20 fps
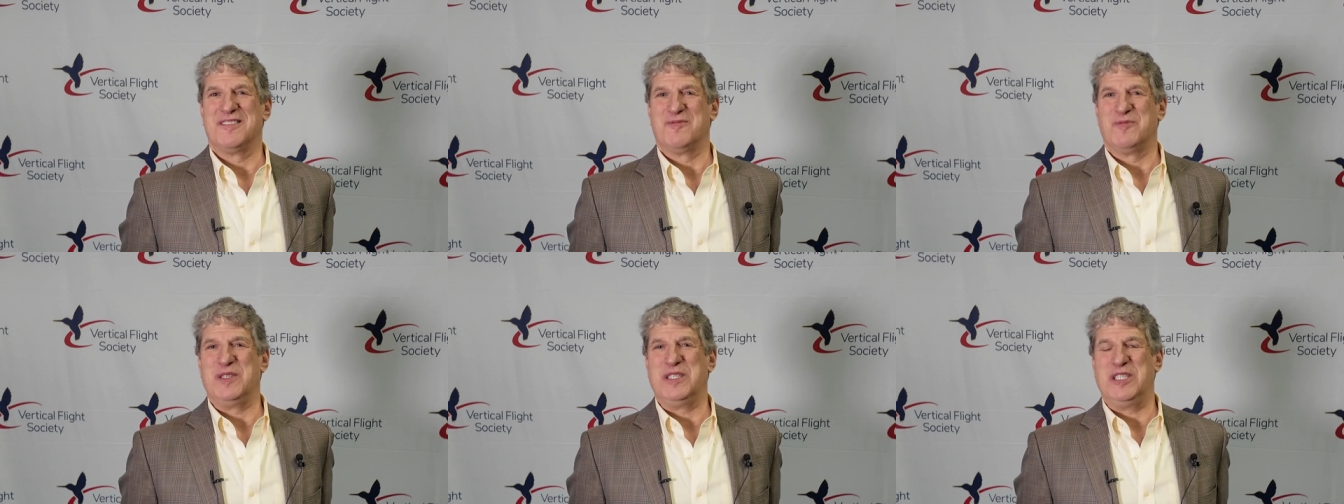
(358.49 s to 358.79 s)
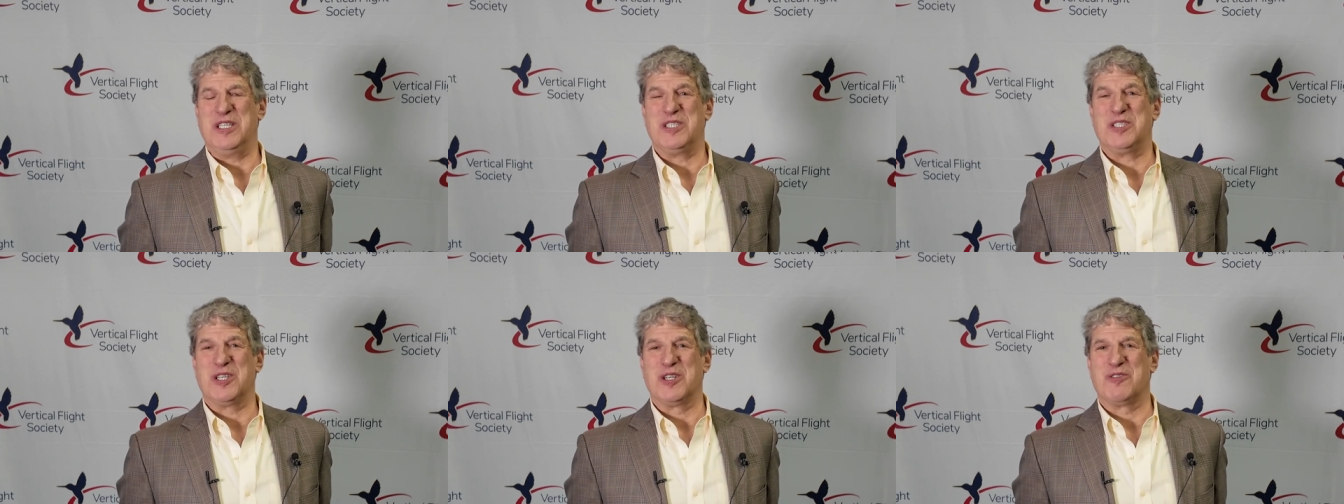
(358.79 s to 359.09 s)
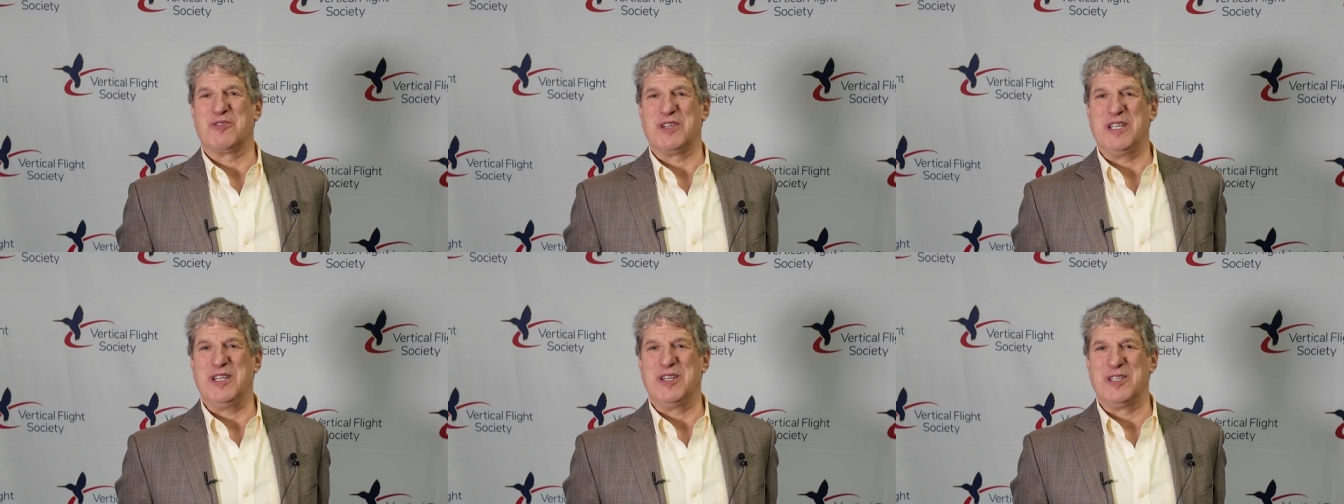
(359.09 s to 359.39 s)
we
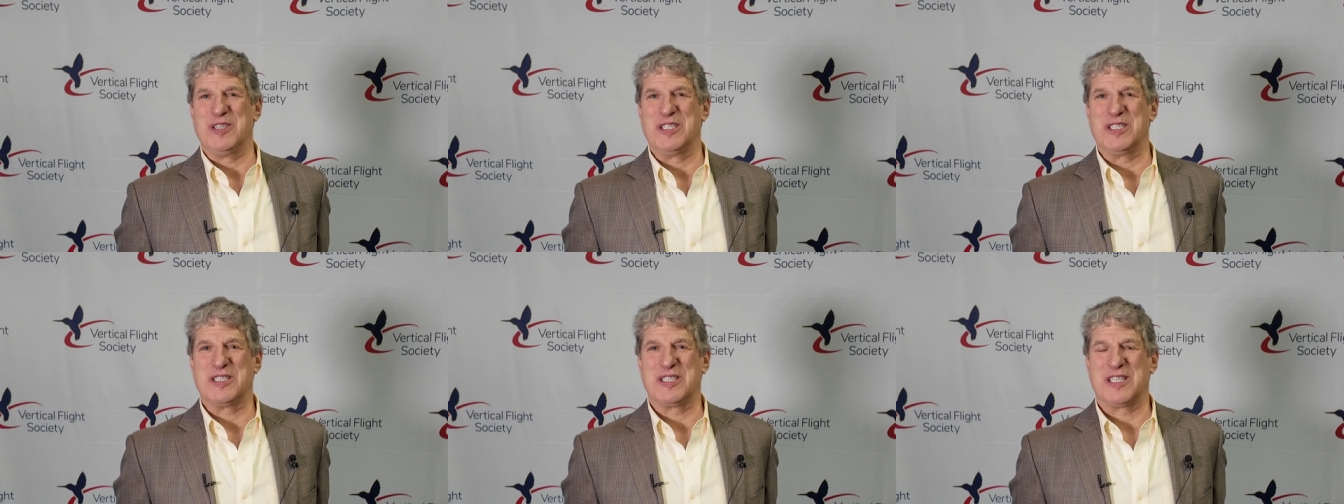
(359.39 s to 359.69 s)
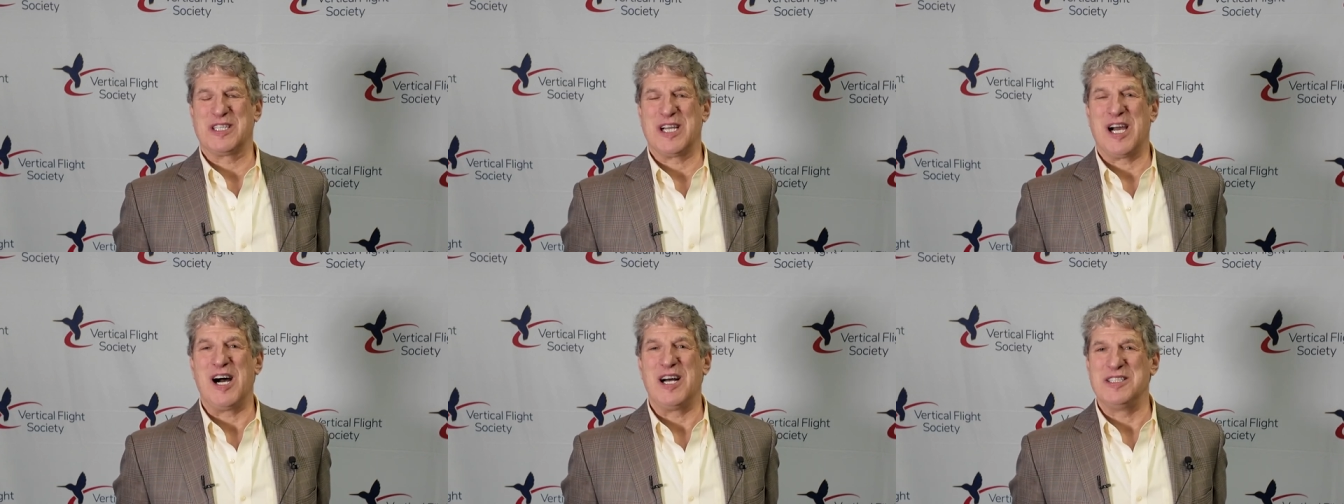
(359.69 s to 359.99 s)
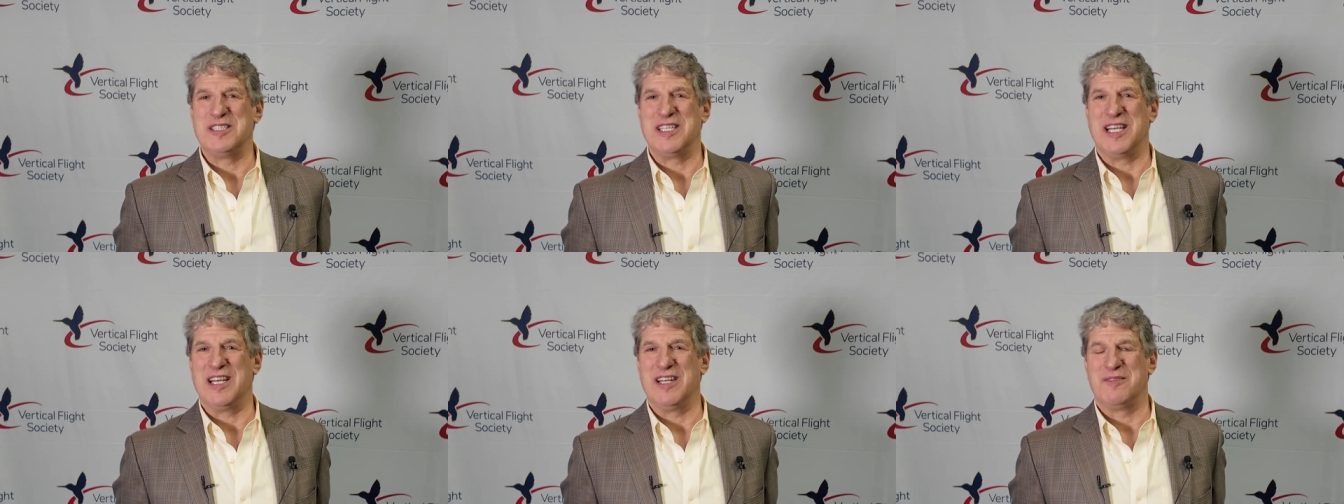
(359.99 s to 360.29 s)
disagreed on the
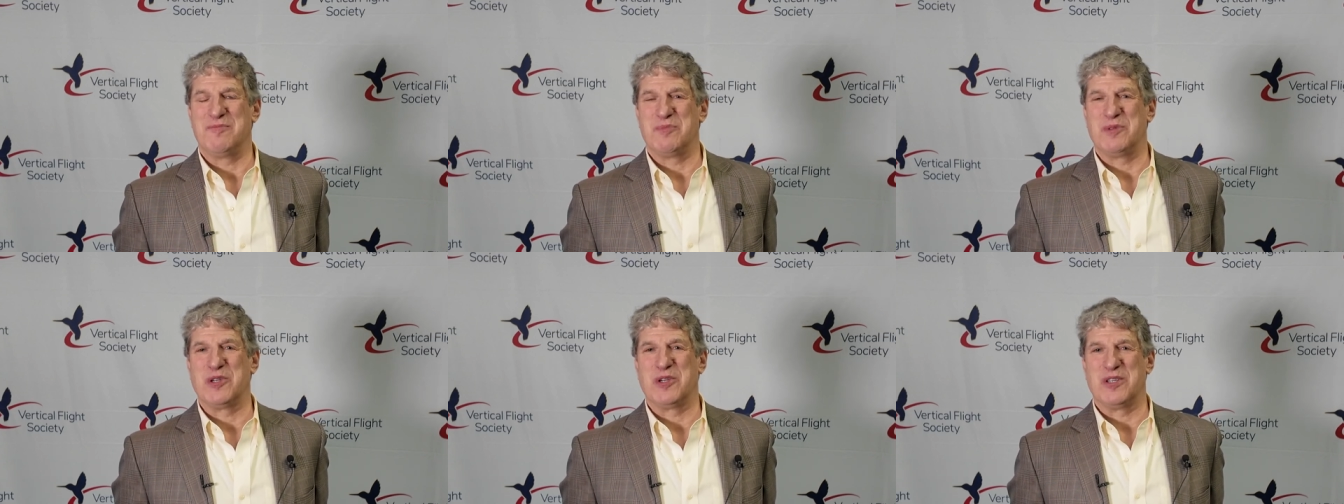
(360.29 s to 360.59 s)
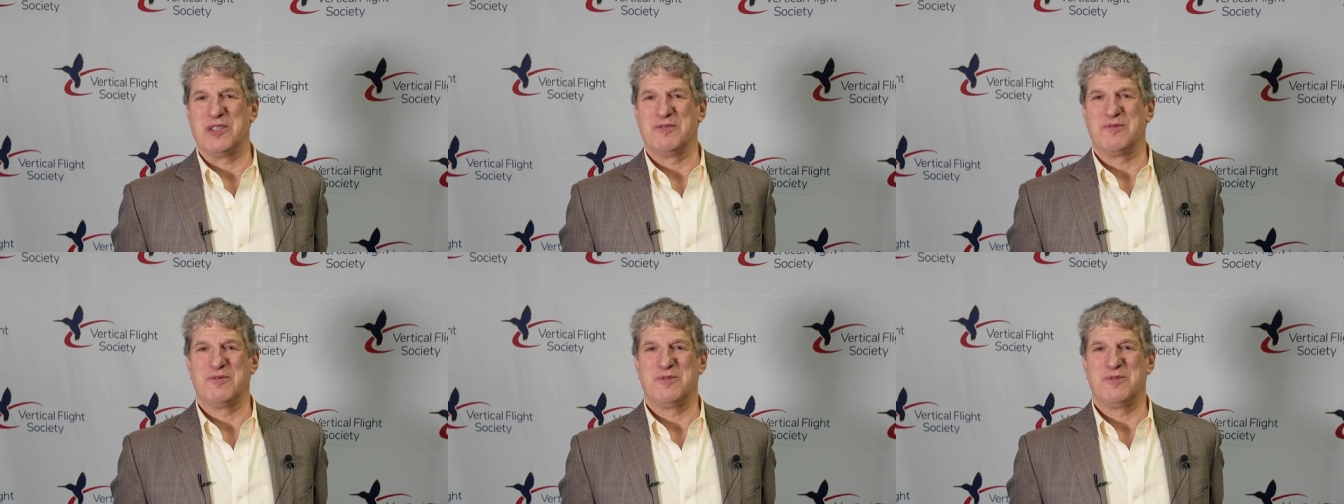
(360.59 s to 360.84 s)
content, but uh,